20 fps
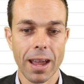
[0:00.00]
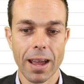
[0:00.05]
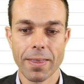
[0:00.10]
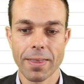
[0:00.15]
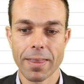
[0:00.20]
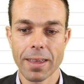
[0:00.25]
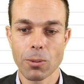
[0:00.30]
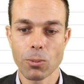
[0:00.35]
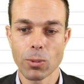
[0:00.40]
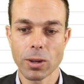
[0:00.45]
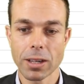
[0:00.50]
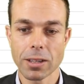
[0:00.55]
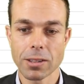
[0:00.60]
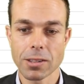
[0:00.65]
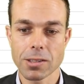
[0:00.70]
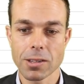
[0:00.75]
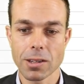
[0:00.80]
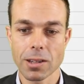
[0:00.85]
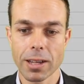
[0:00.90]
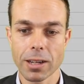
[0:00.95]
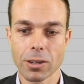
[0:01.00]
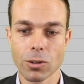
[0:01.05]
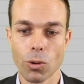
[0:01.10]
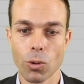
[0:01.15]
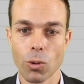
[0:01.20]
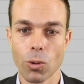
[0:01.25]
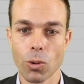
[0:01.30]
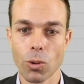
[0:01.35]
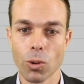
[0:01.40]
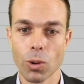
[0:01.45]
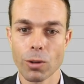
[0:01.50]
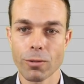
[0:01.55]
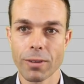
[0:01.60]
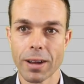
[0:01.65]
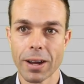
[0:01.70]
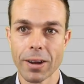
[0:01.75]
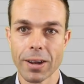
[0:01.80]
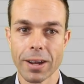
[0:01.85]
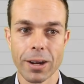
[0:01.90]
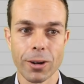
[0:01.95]
And then we can select all of
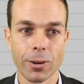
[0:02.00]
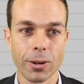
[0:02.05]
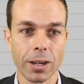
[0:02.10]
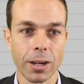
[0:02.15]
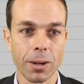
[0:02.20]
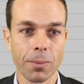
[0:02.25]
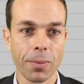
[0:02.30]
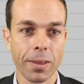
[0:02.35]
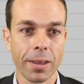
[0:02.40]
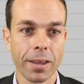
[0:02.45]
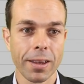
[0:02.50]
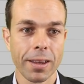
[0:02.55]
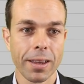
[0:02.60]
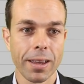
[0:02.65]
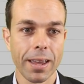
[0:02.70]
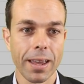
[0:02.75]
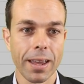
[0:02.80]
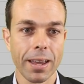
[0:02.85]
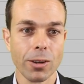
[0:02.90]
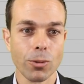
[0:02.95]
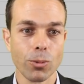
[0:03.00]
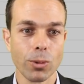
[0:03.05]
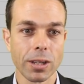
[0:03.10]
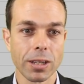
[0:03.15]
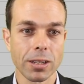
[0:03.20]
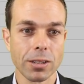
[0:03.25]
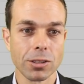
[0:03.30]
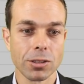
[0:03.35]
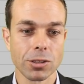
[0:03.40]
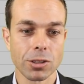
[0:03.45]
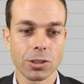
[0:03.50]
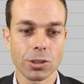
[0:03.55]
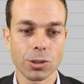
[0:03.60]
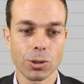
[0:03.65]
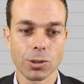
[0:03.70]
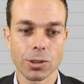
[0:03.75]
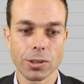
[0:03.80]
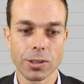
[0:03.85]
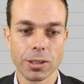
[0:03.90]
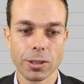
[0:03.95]
our area, and we can just
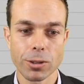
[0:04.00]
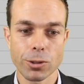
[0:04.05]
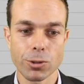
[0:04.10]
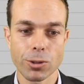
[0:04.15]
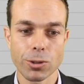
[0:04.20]
use a little